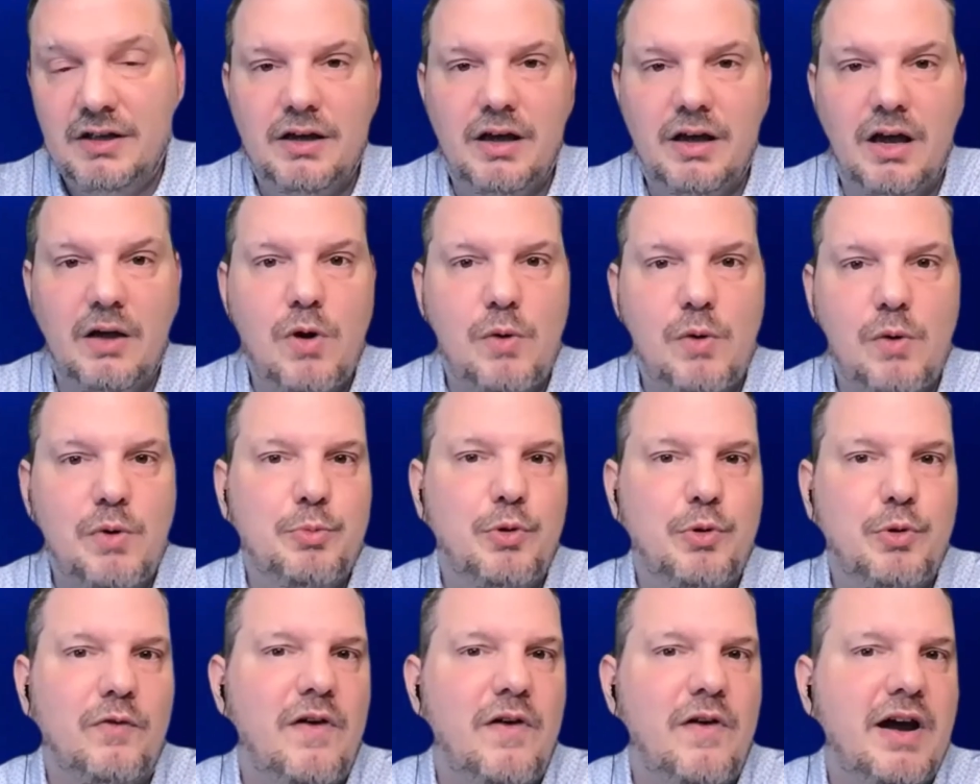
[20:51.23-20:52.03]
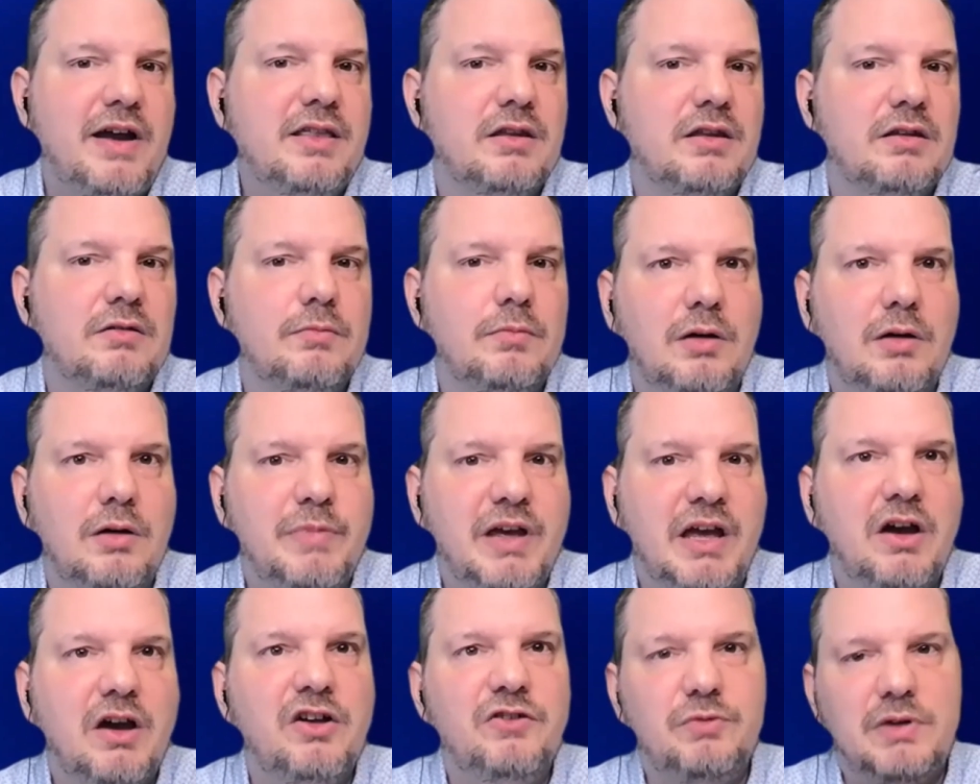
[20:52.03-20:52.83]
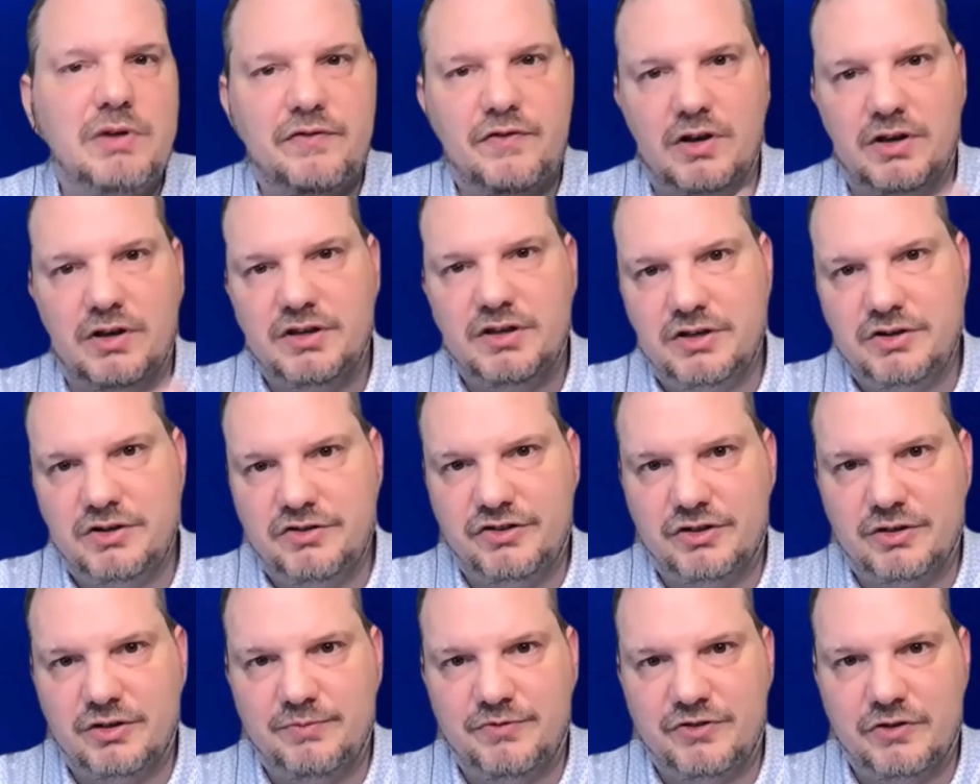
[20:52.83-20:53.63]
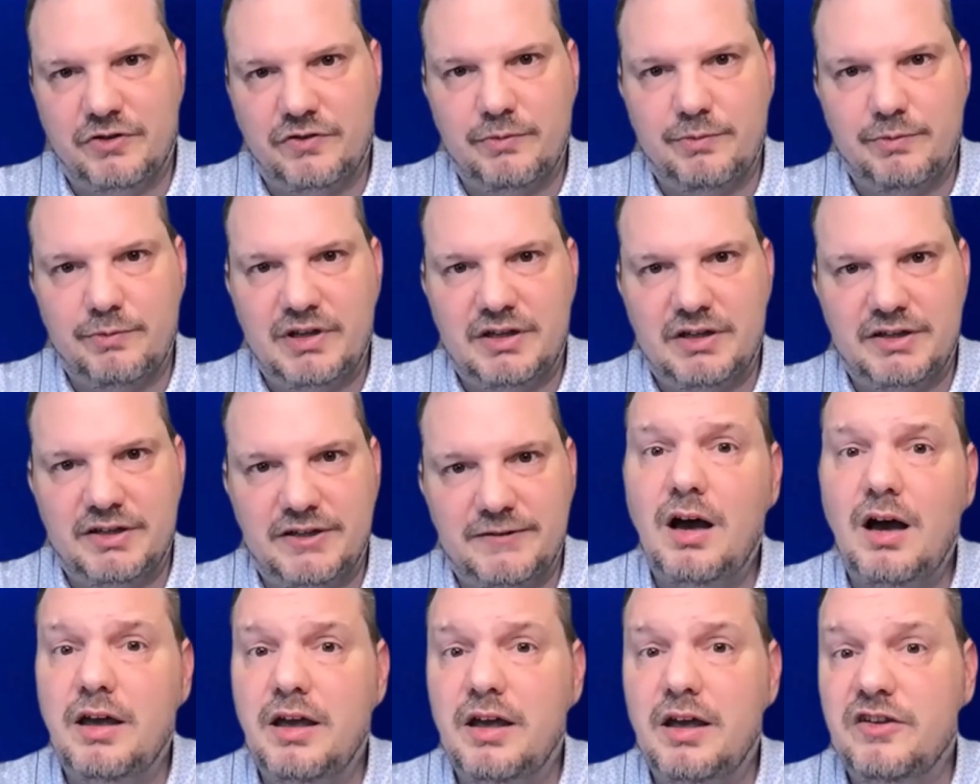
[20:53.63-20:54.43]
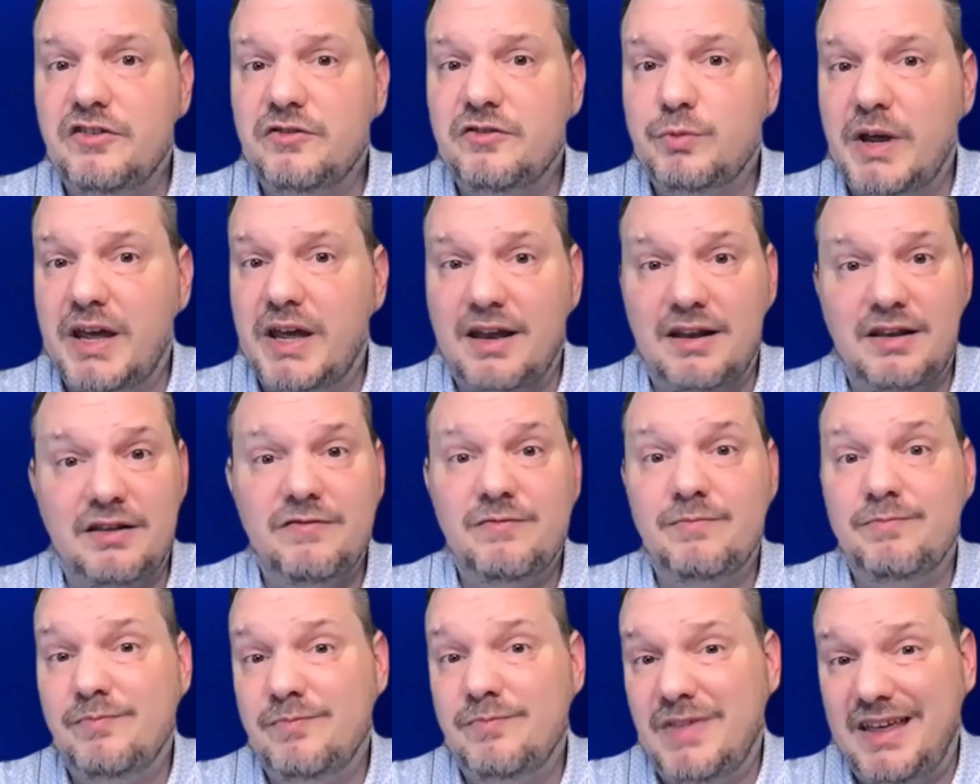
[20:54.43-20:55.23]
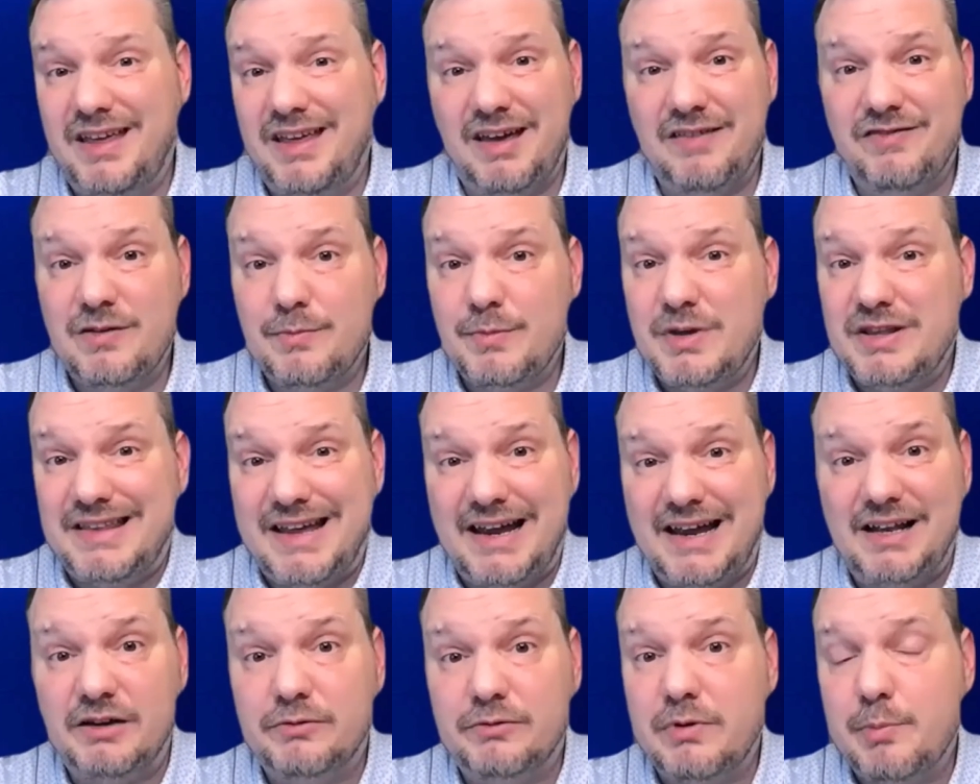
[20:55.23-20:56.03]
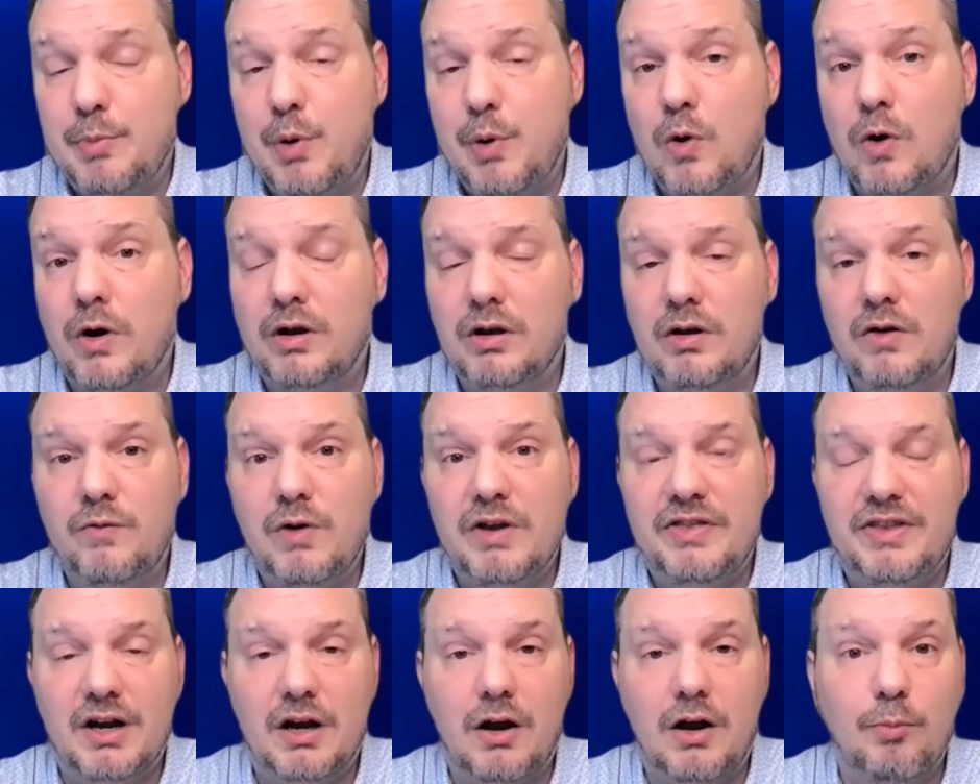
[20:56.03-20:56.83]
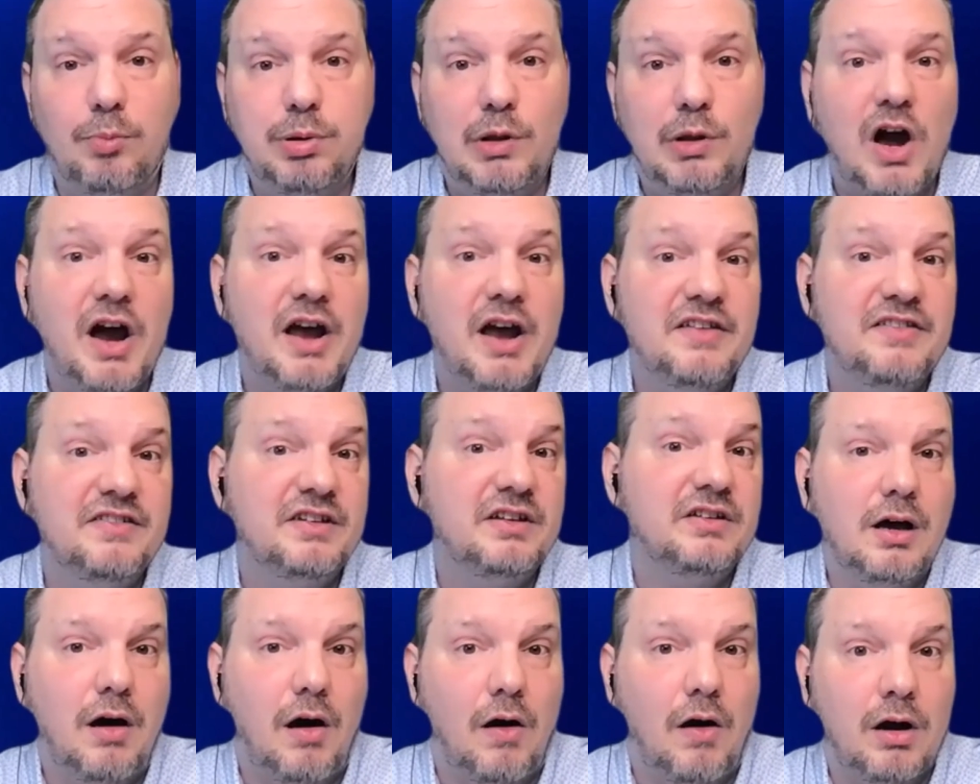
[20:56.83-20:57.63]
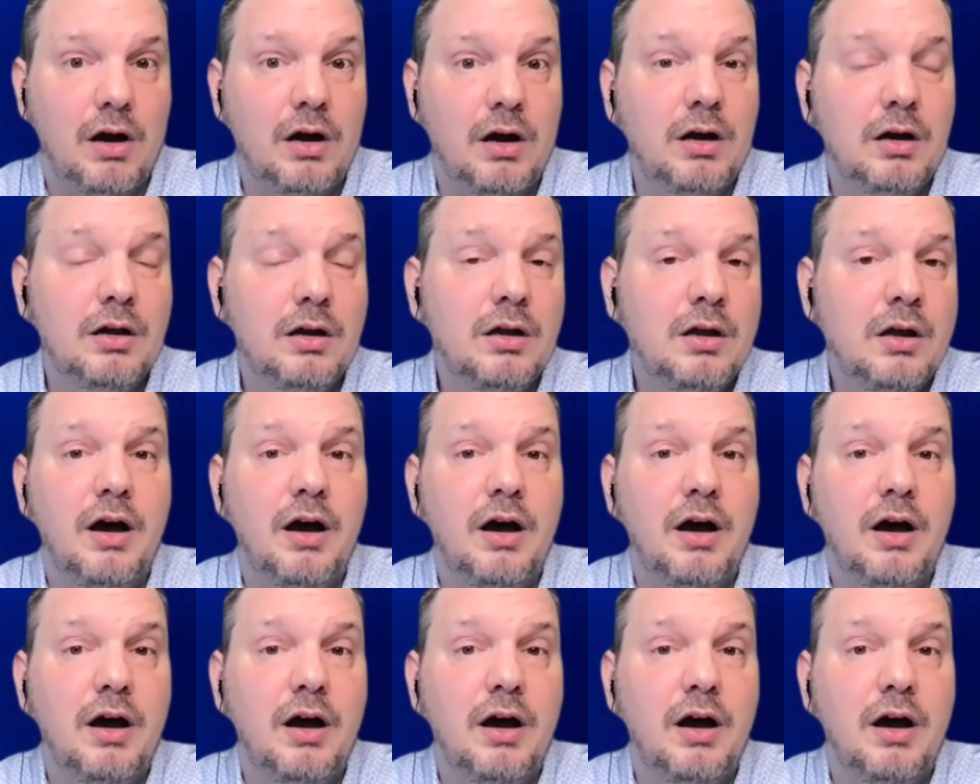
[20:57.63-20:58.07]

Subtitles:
And what we provide them, because we have continuous observability, is we can give them a daily report of what their compliances are.